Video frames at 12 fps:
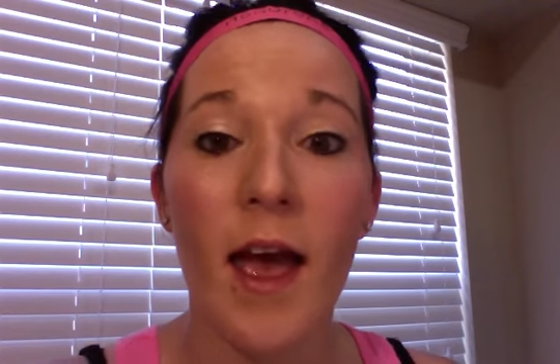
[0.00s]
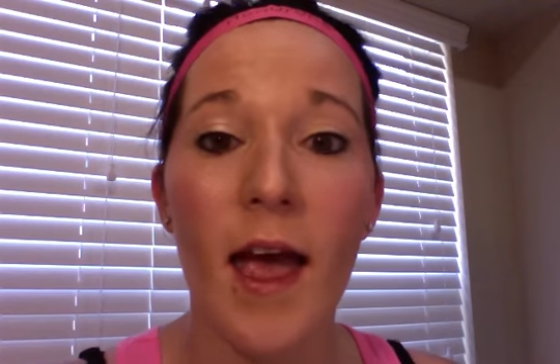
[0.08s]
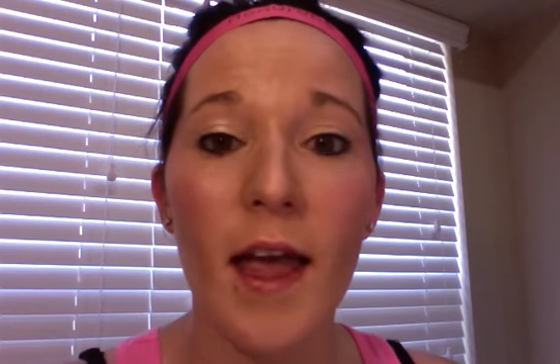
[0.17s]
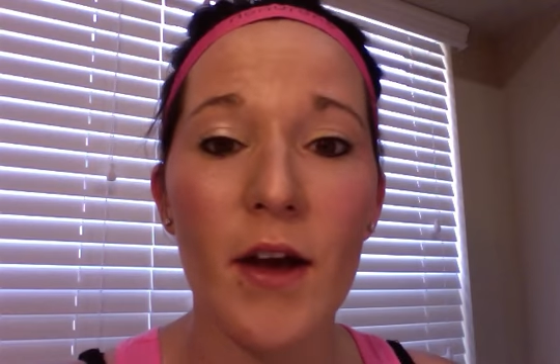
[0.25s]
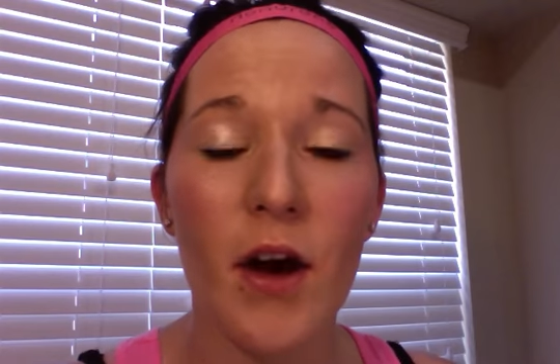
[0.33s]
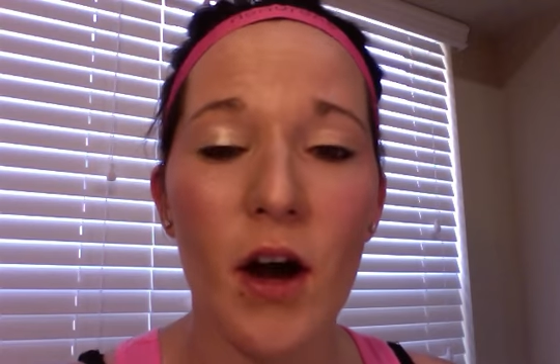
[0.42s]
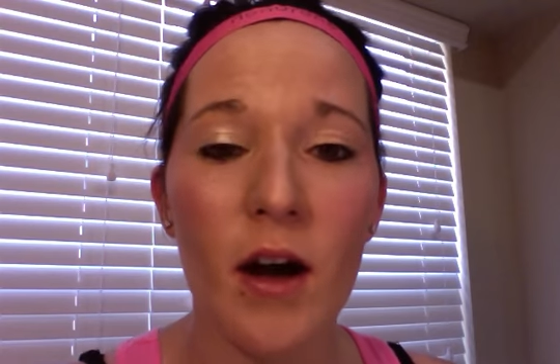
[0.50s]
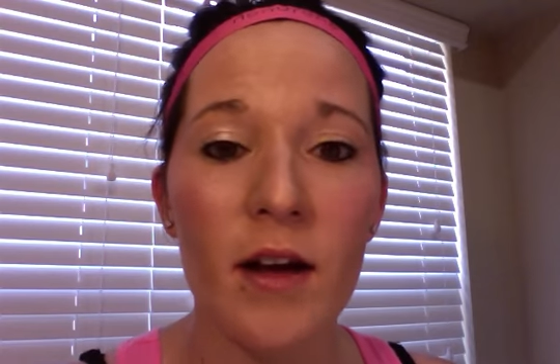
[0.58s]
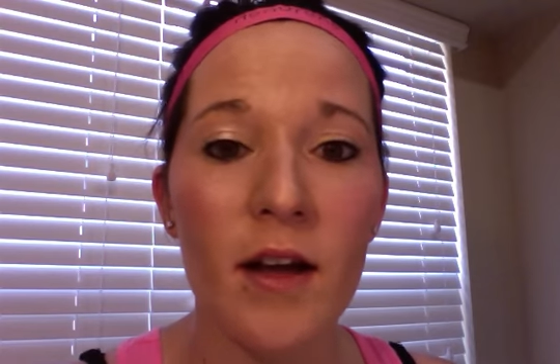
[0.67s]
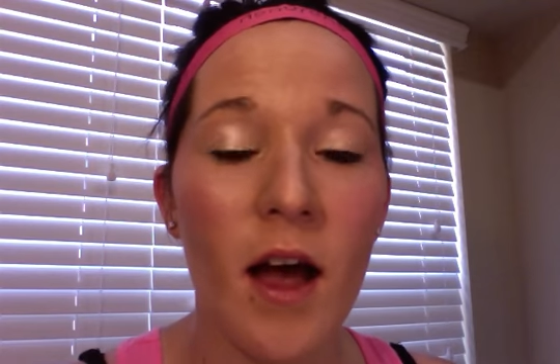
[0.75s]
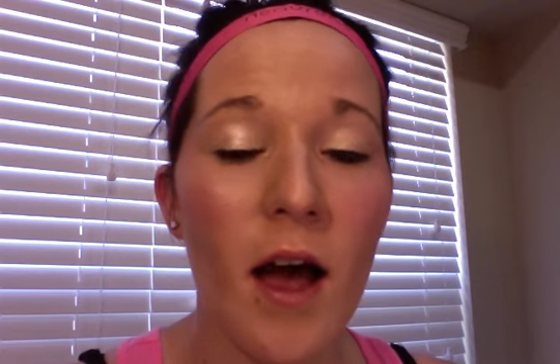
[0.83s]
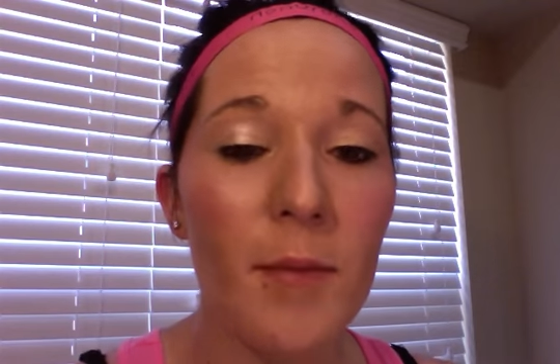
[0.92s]
Hey
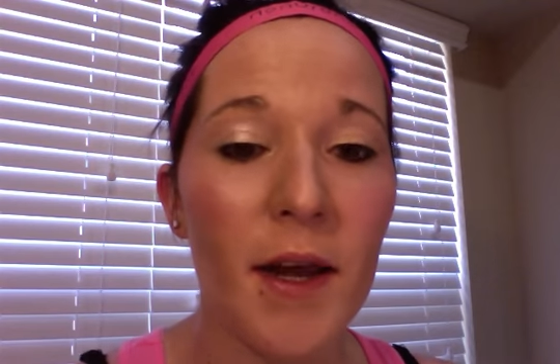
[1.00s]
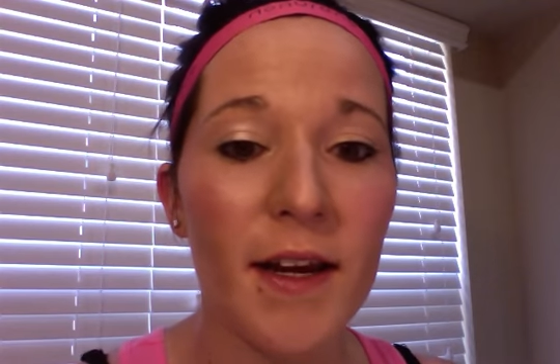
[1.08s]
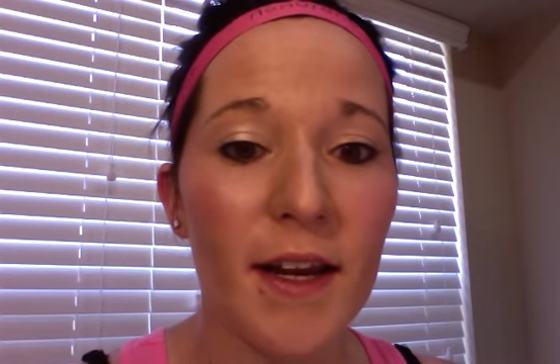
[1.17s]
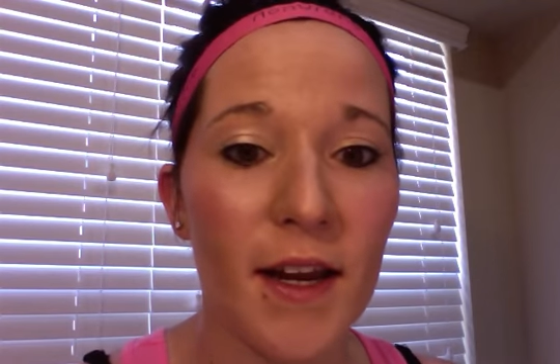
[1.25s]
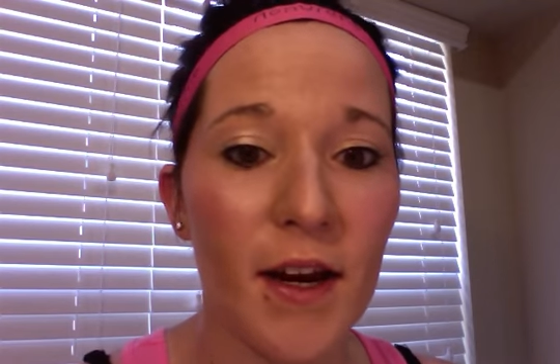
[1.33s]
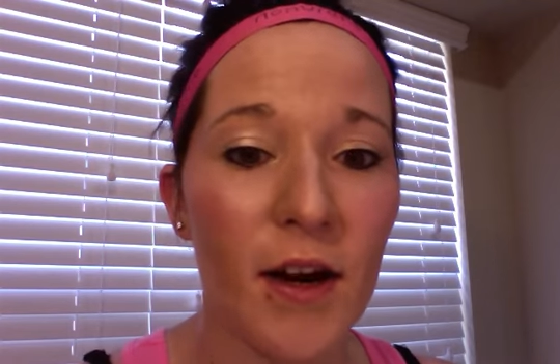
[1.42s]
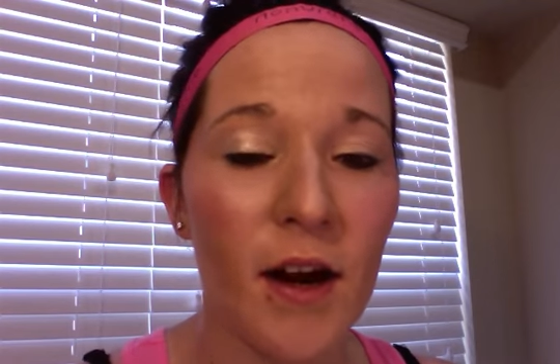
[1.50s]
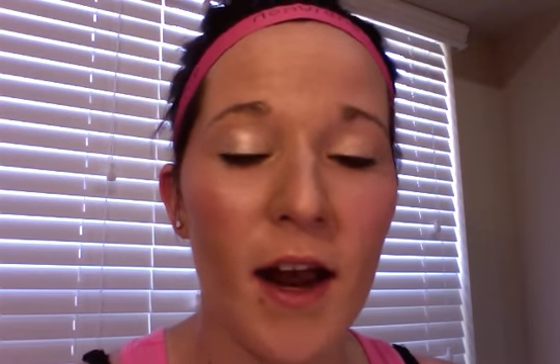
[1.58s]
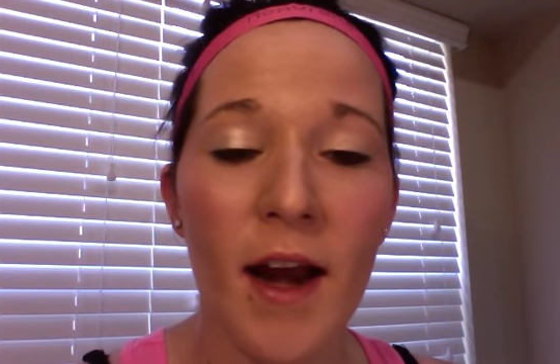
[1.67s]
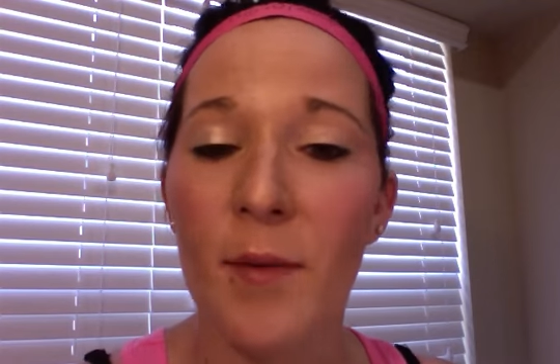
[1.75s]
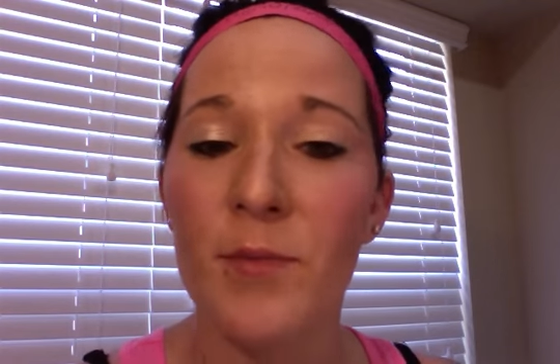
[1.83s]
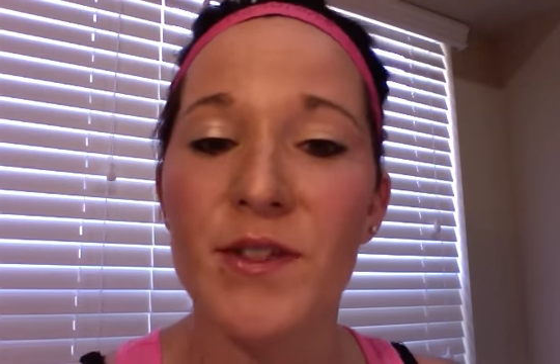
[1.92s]
y'all, Amanda here,
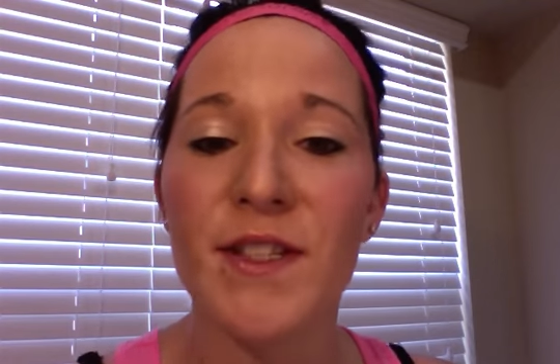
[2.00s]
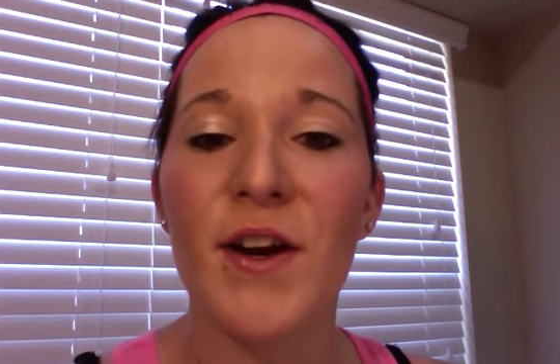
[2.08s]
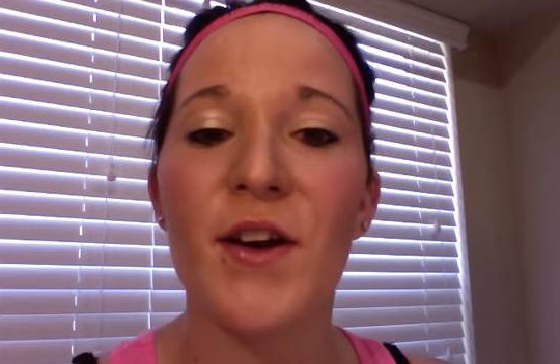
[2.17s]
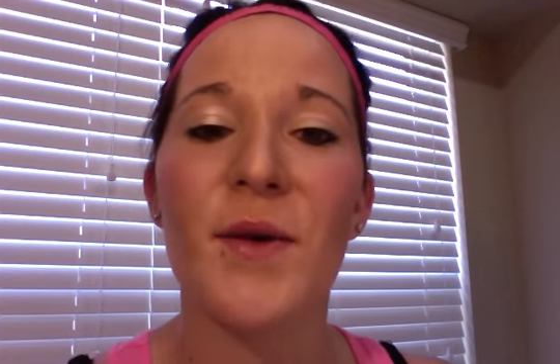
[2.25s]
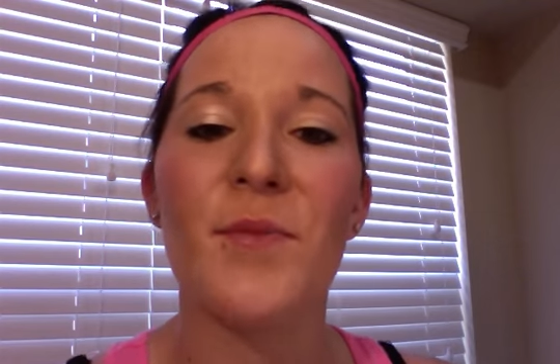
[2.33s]
and I'm presenter